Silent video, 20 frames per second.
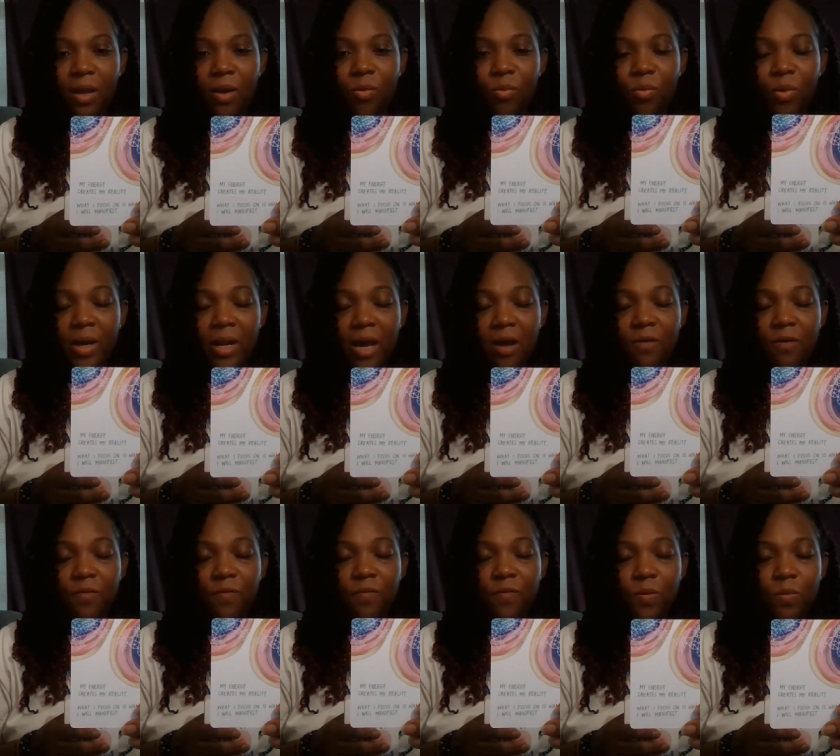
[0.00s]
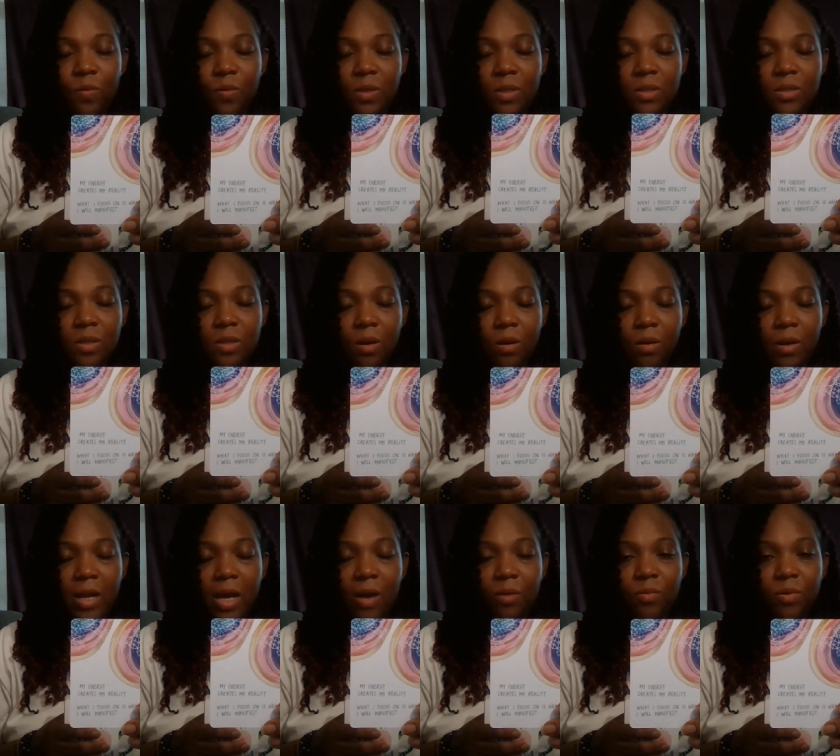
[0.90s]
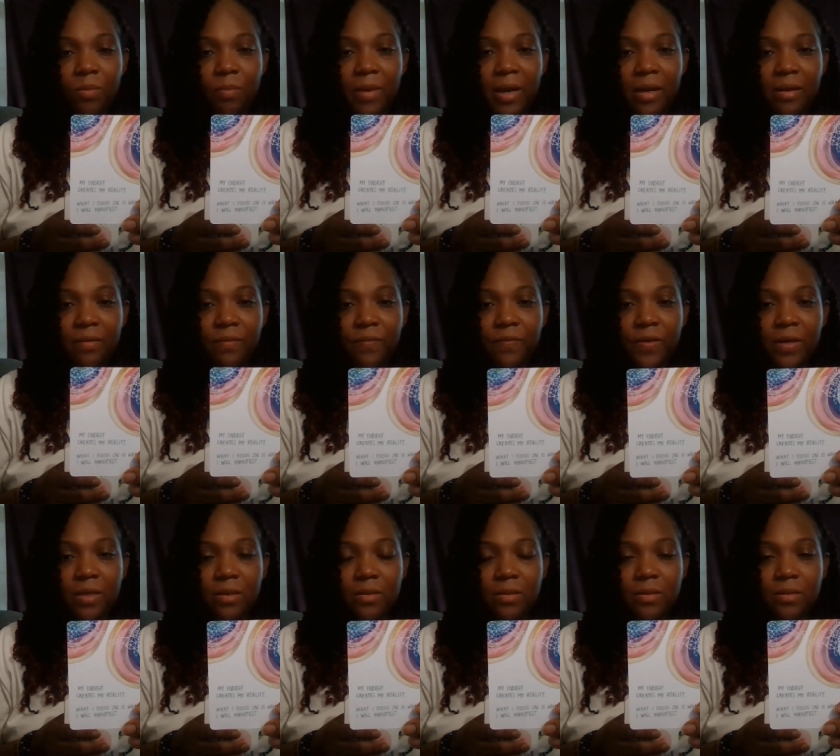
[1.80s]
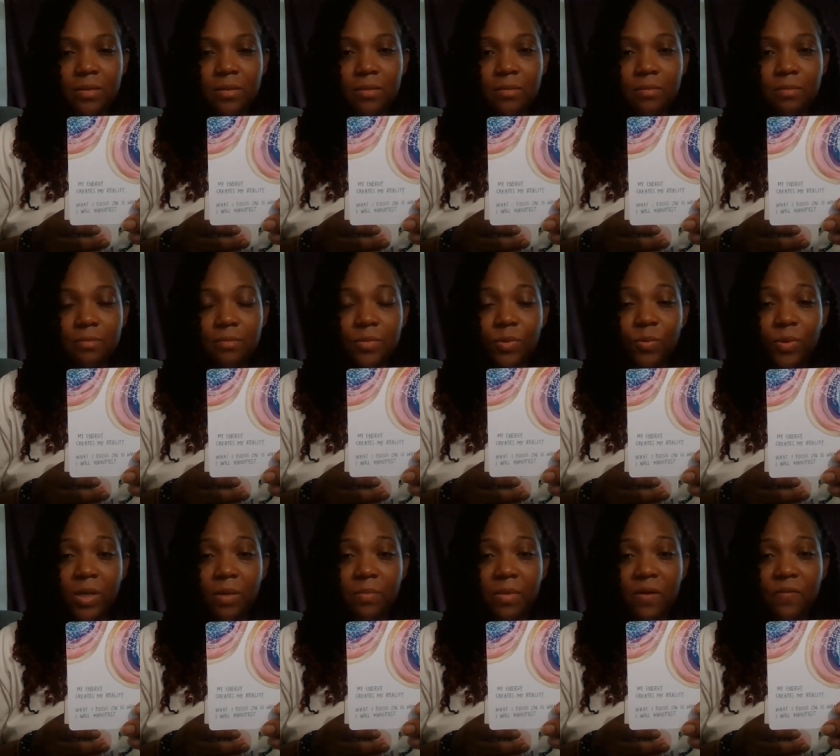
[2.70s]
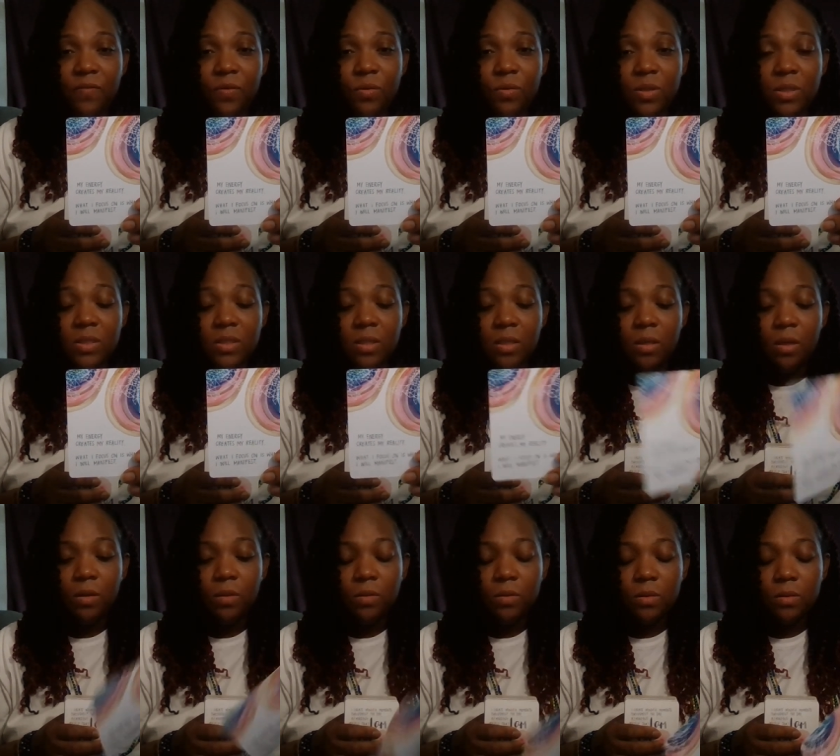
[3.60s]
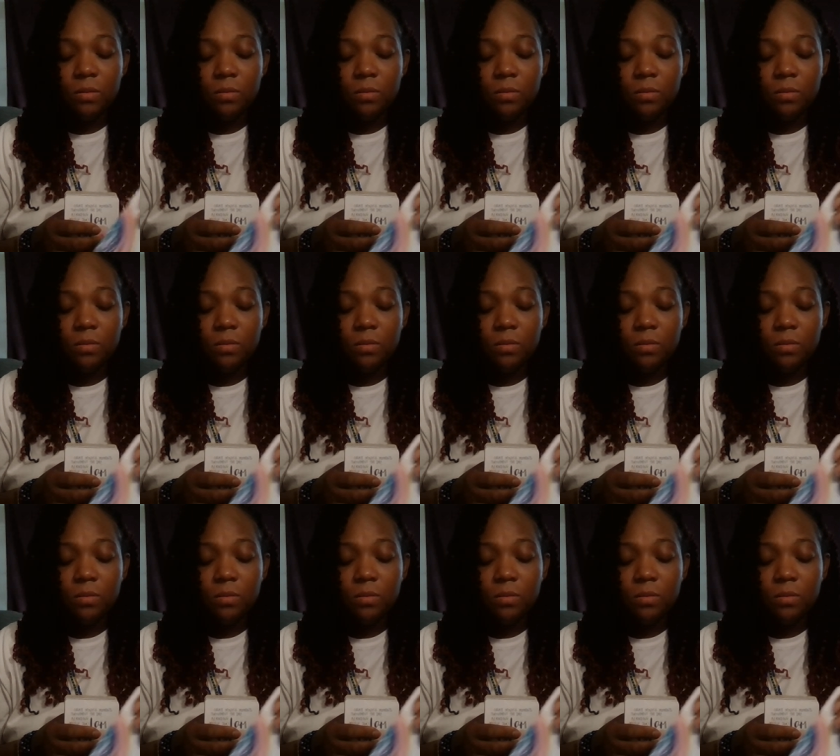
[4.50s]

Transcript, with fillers: What I focus on, I will manifest. What am I focusing on?